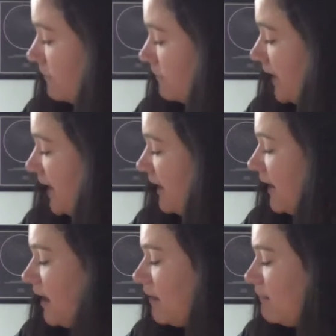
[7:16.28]
Can I
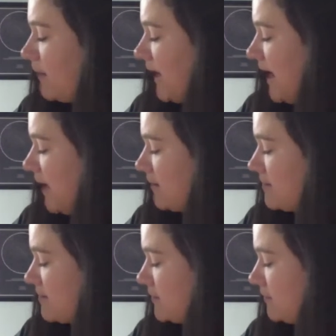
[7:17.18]
help? I
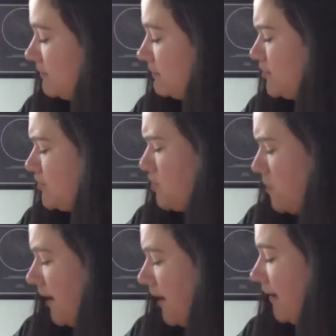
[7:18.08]
ask.
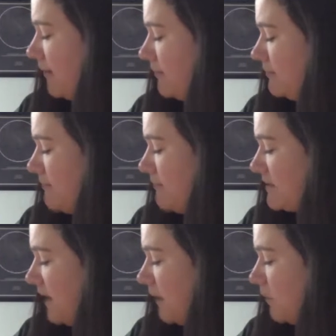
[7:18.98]
Sure, my
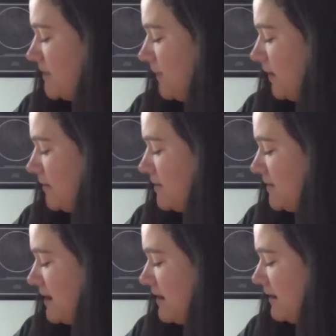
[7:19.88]
dad
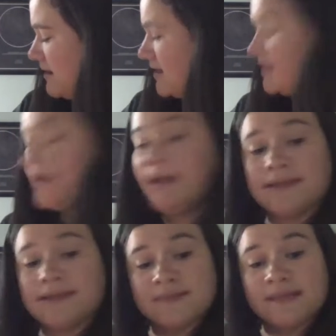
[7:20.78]
whispers, and he
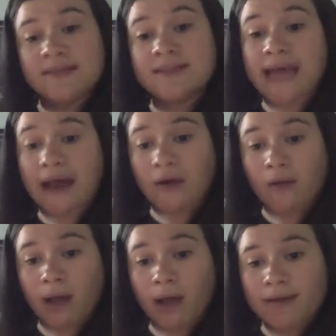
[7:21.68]
hands me the tackle
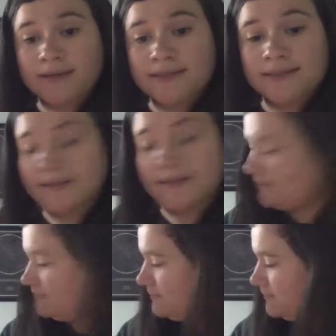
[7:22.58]
box.
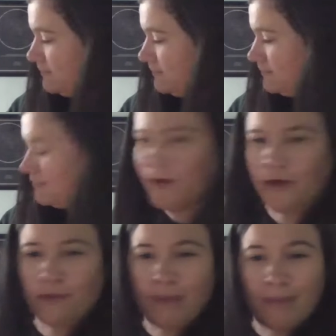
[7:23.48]
Now
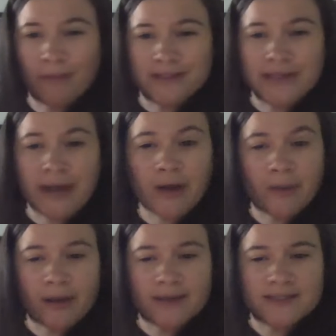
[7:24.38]
you remember, the tackle
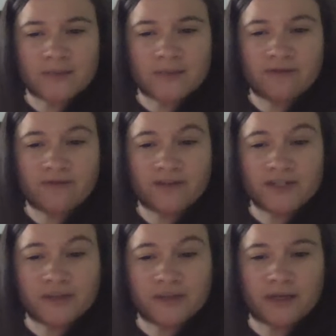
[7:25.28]
box is what
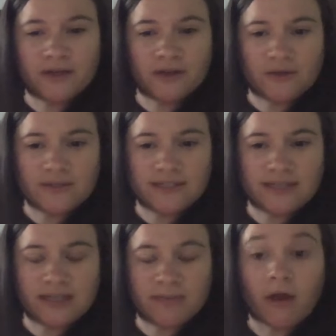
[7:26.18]
fishermen use to
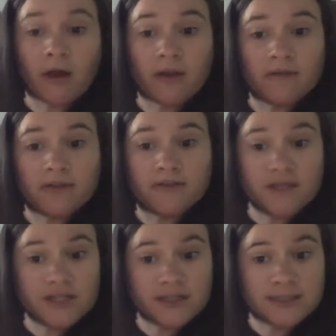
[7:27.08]
keep all of their
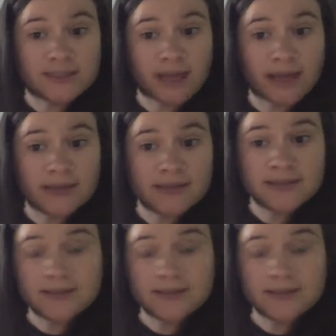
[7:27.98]
fishing supplies.